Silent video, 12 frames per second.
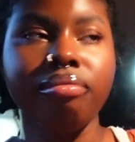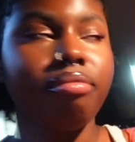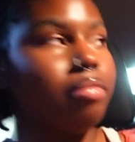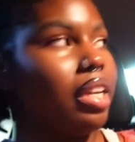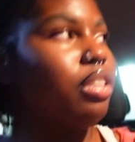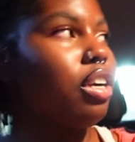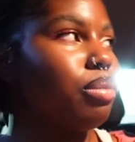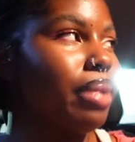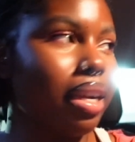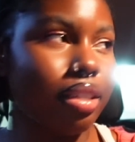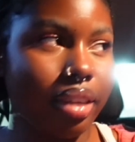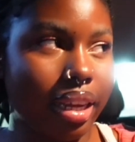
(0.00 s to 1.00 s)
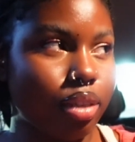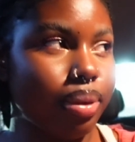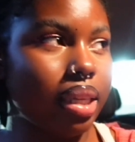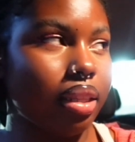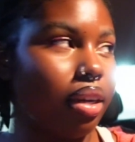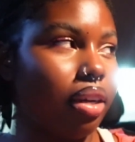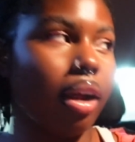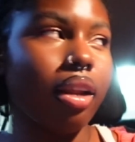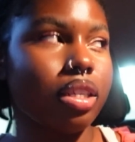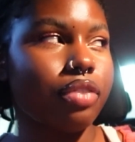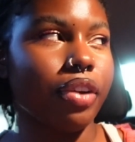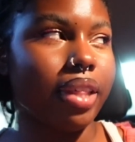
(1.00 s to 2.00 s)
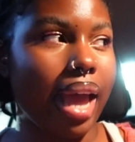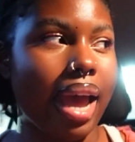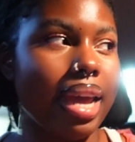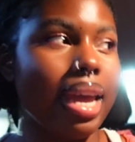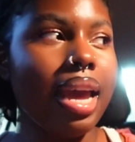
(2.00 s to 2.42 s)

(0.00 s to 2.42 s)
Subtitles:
They charged me actually like $20, $30 for that.